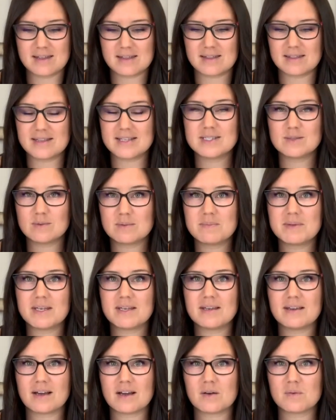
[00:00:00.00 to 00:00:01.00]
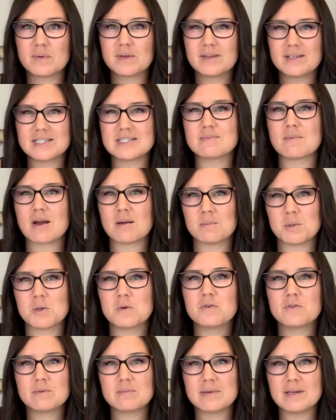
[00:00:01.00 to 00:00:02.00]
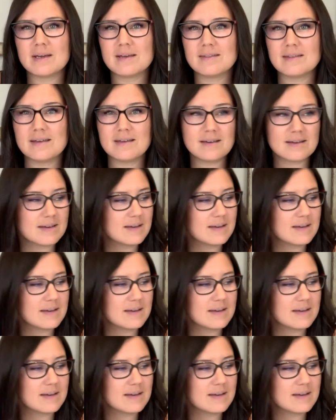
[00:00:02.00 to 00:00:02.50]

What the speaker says: this would be a really smart move for me, I think.